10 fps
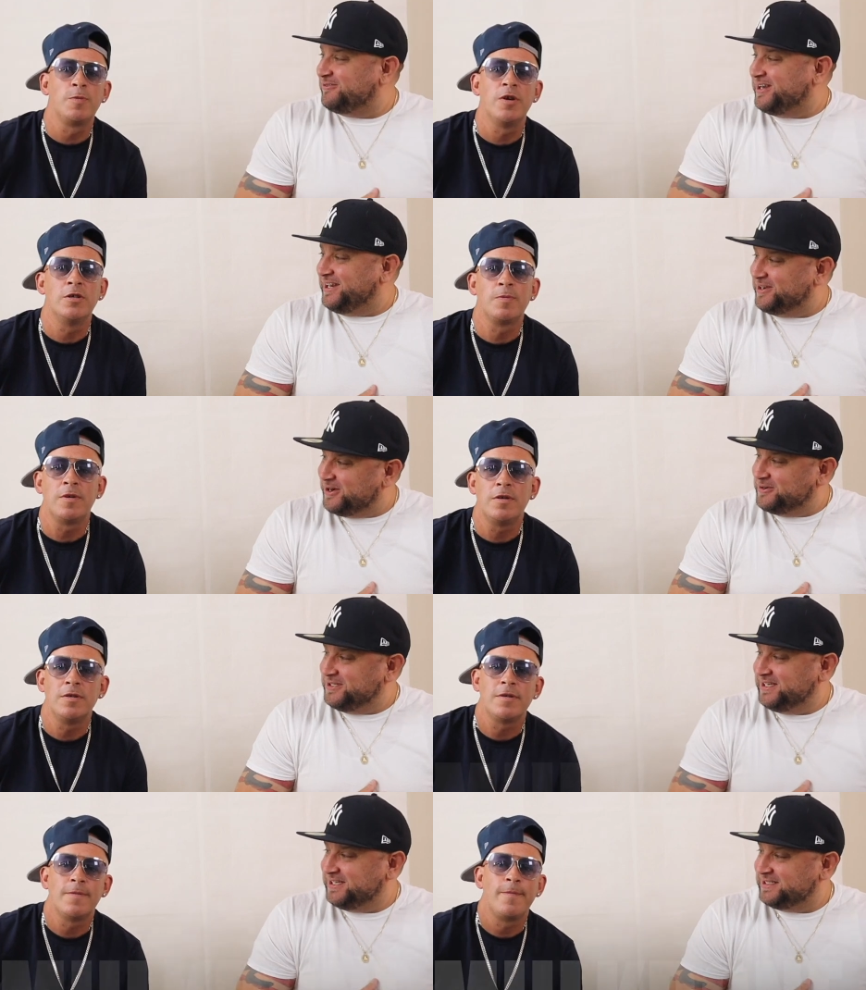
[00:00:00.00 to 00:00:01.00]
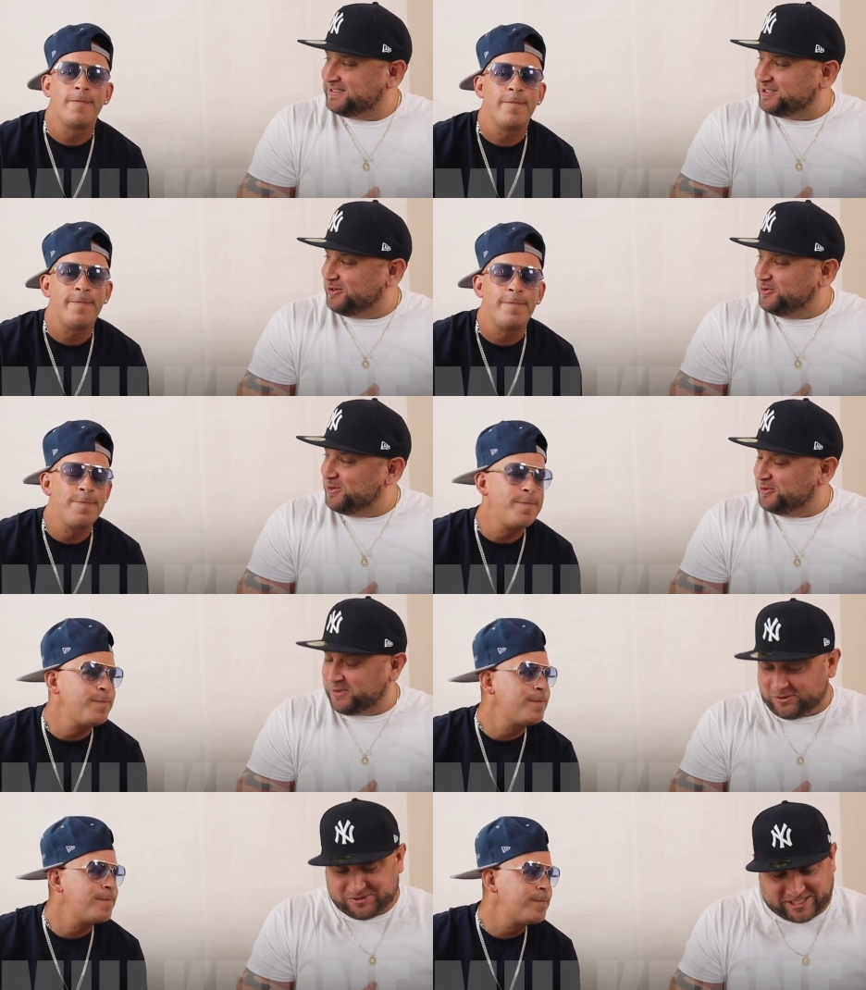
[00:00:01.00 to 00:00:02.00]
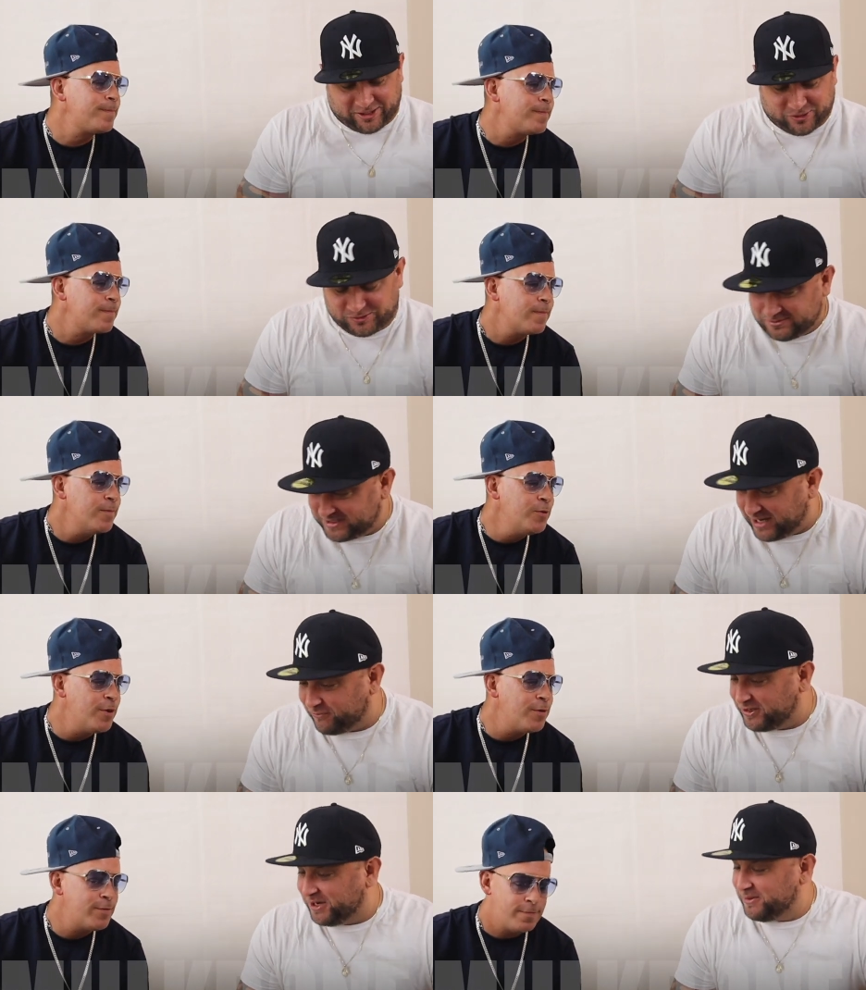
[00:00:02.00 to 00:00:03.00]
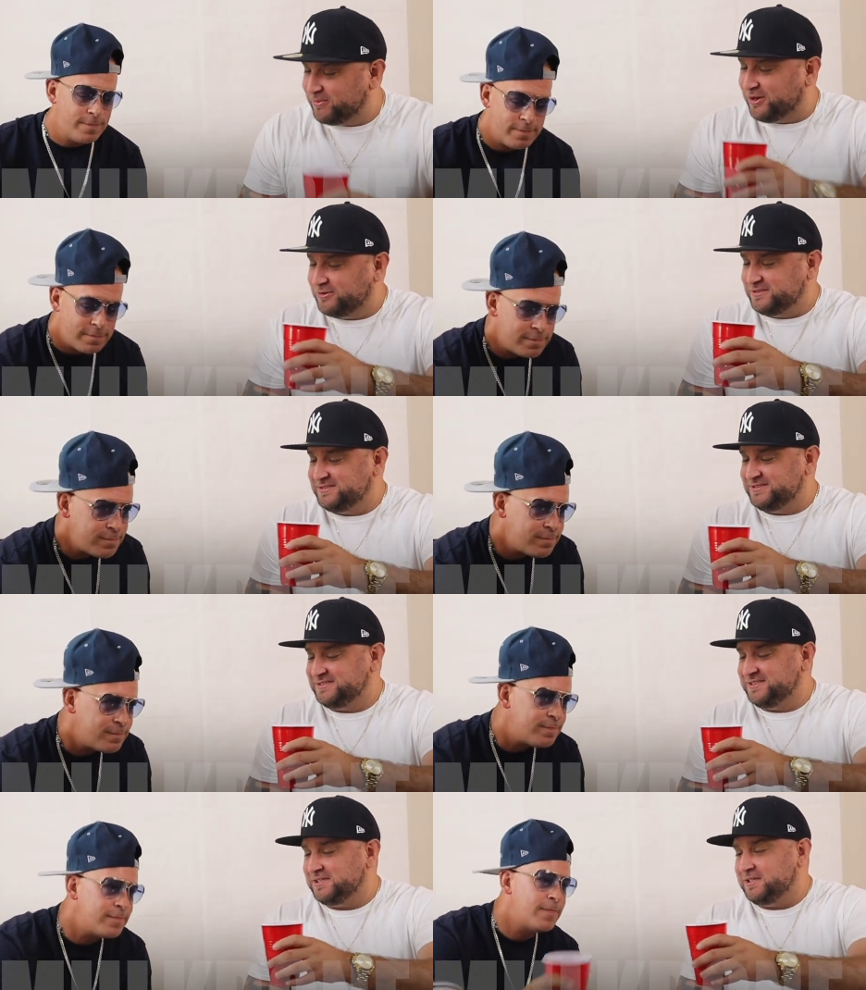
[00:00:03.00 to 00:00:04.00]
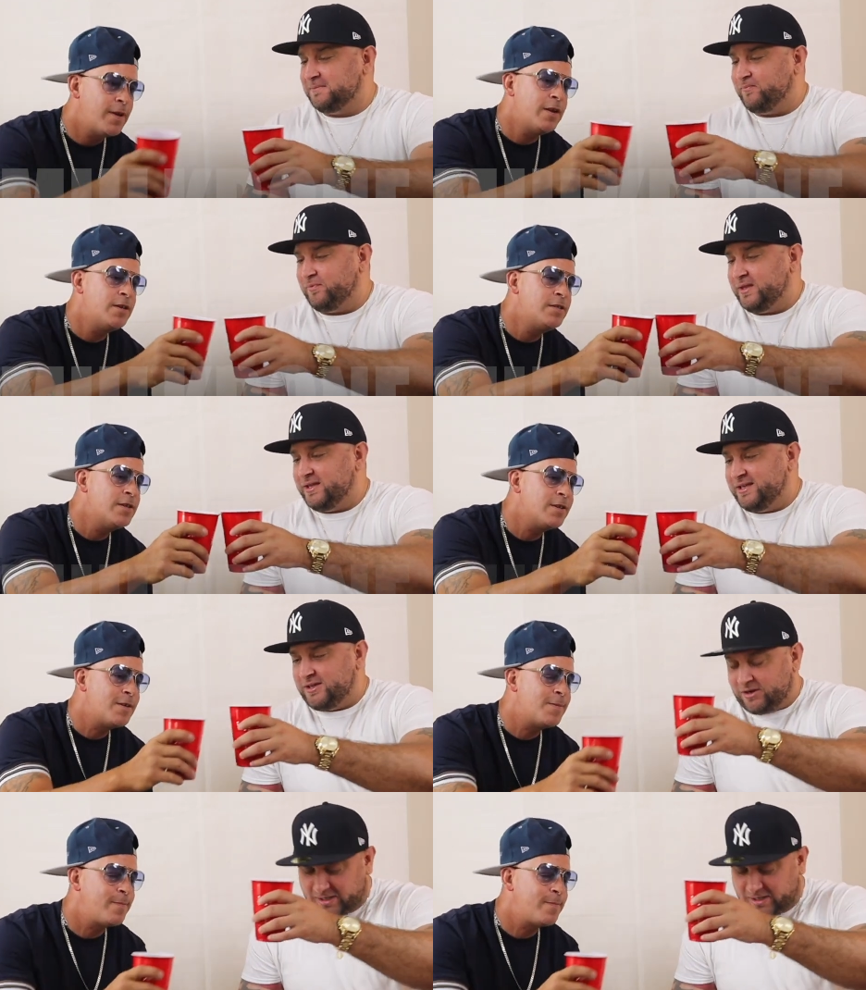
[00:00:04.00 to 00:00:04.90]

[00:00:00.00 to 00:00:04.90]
Speaker 1: you already peace, know. Peace. Salute, Milkbone. Salute. Thank you, you know. for coming, bro. Any day.